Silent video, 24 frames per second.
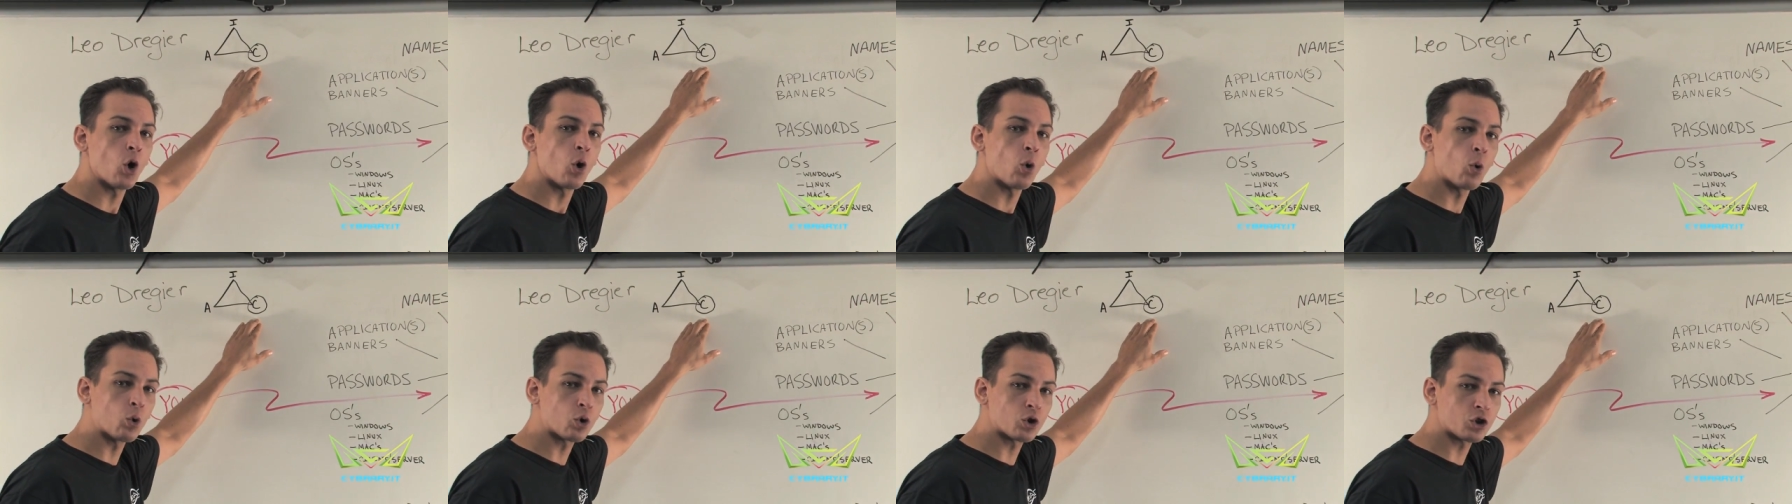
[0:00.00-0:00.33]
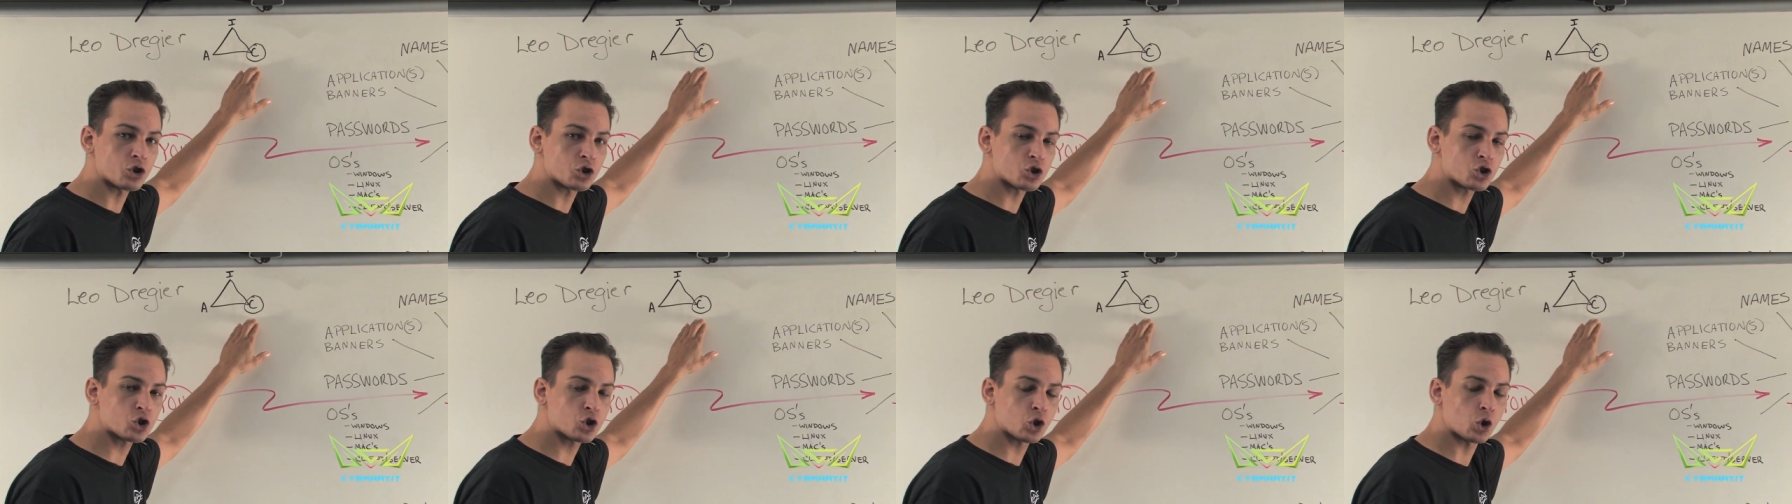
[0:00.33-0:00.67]
or
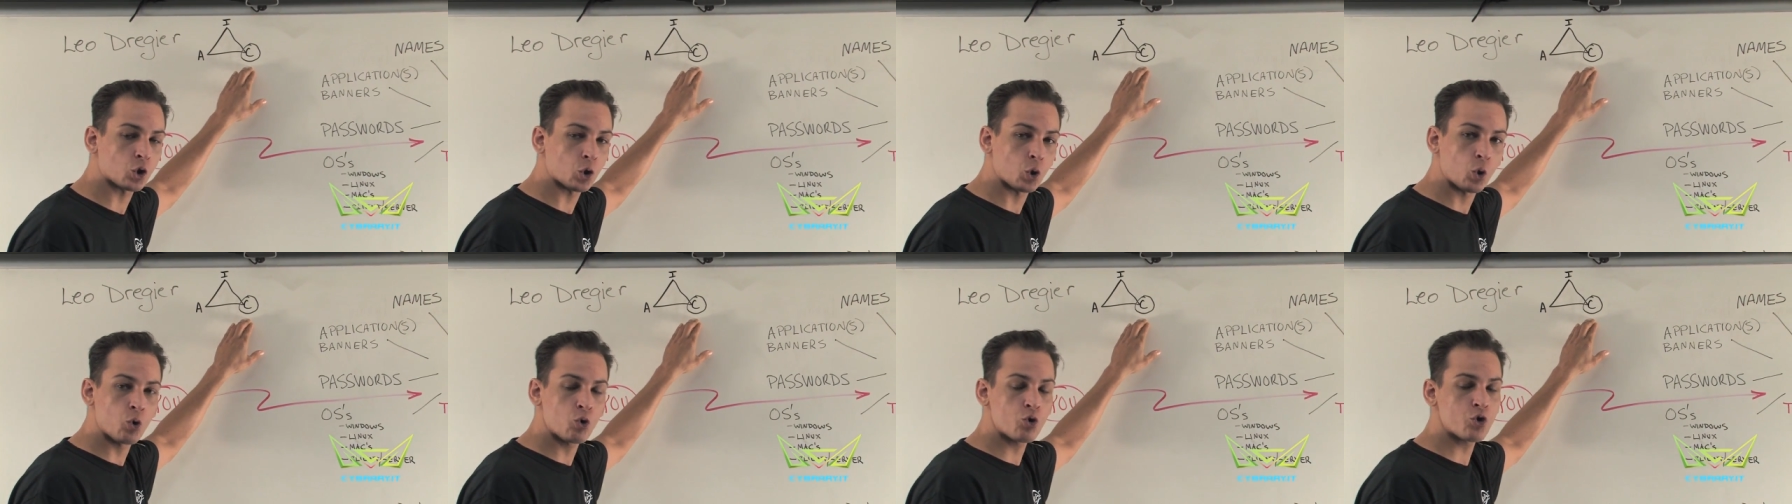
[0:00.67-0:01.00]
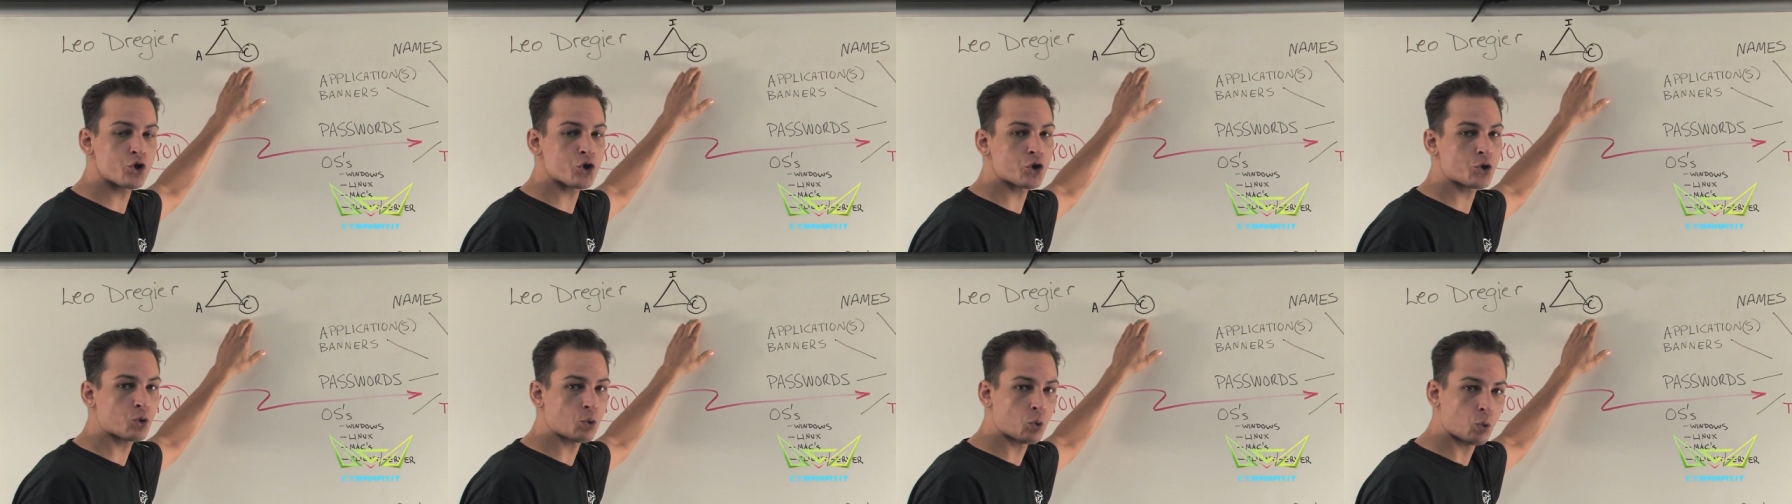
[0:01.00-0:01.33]

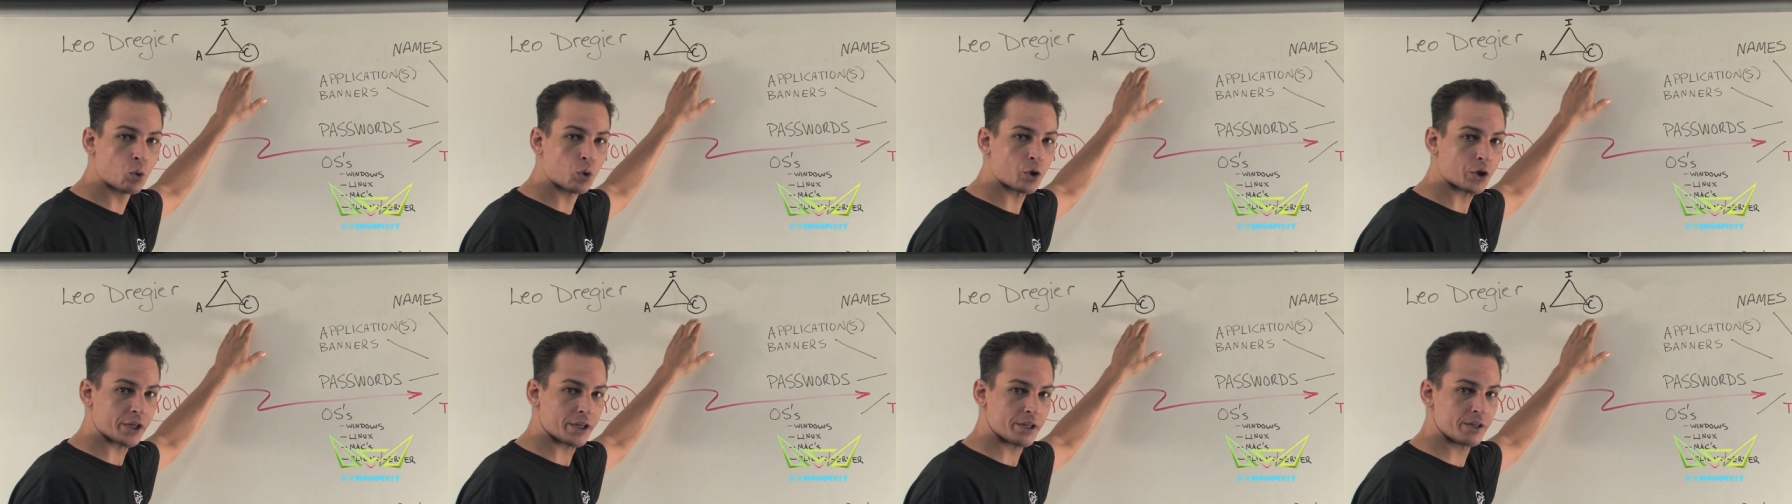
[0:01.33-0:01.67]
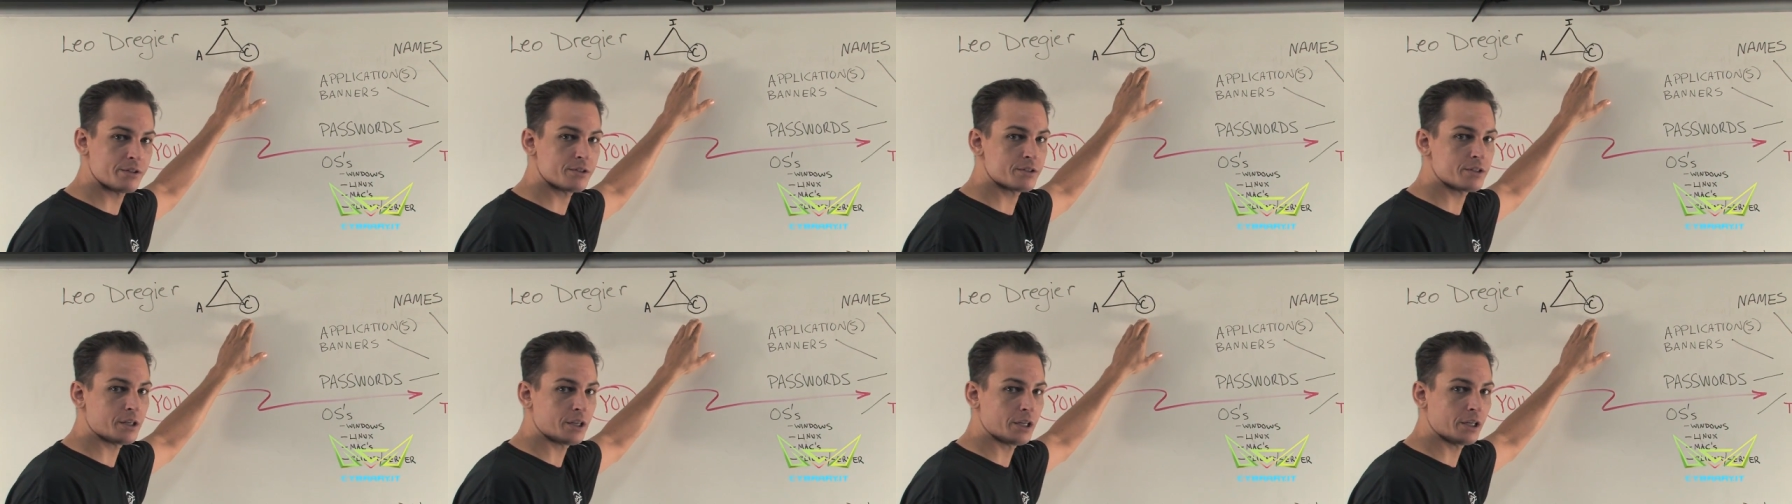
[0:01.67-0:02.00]
disclosure
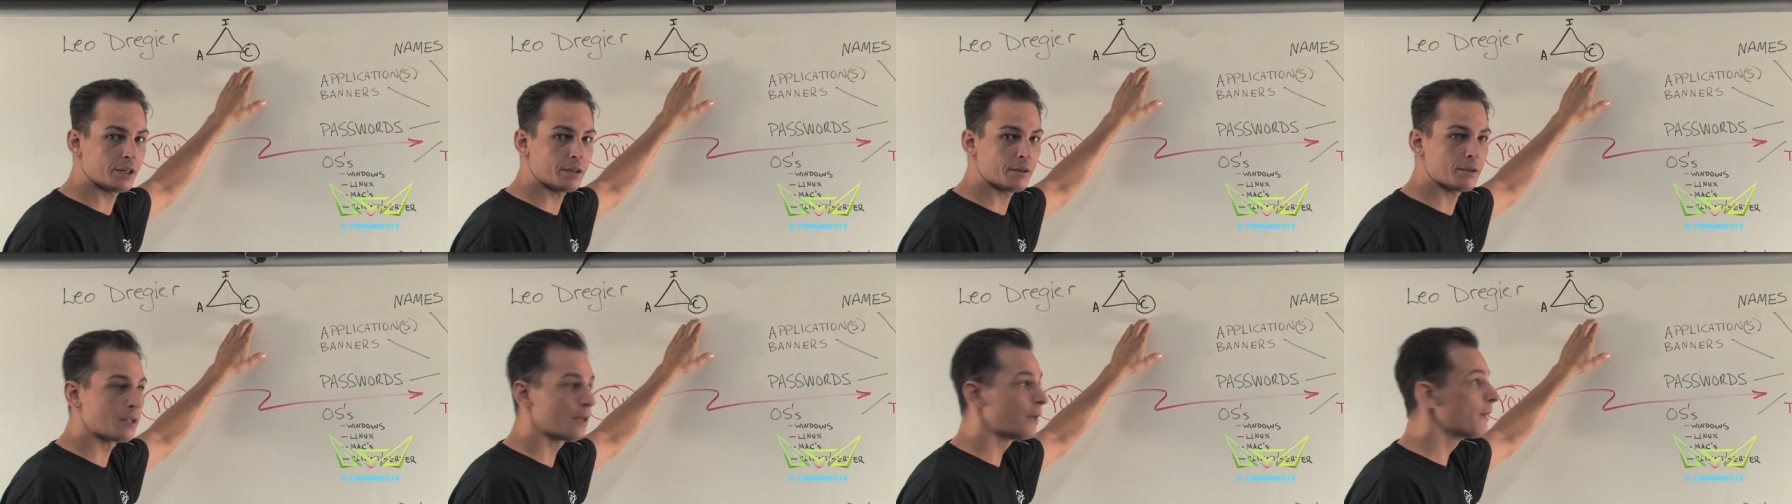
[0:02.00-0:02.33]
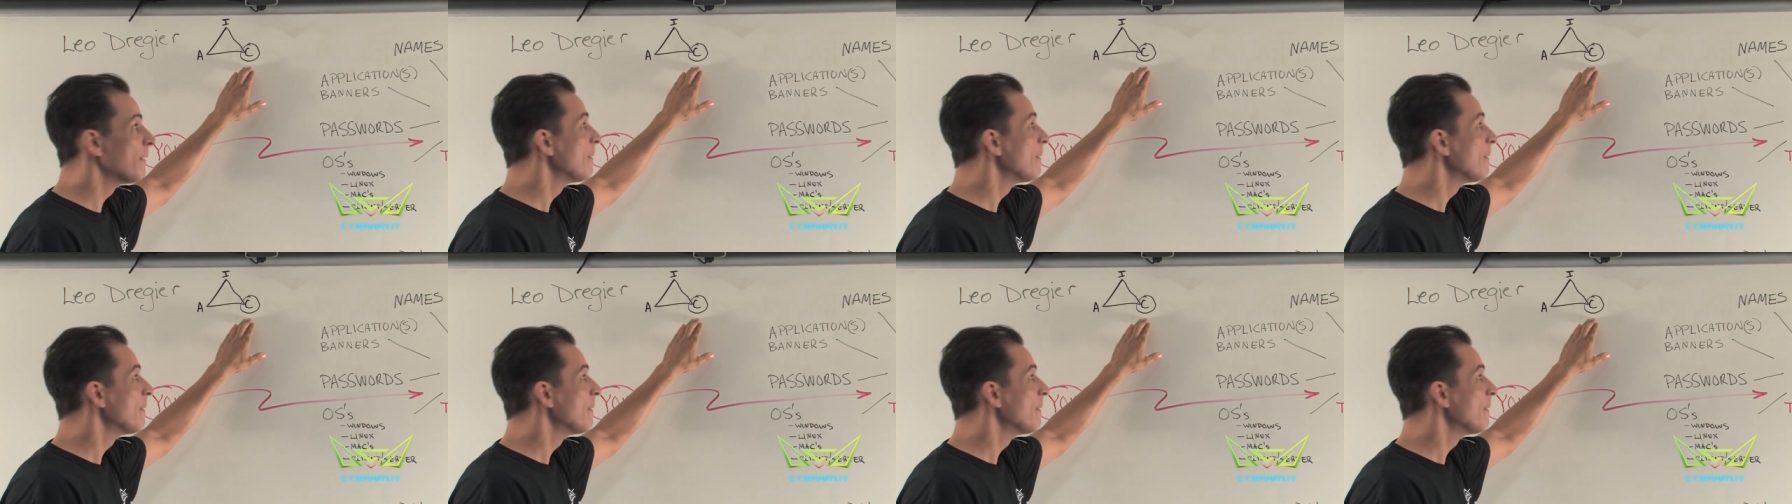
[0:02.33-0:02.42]
oriented.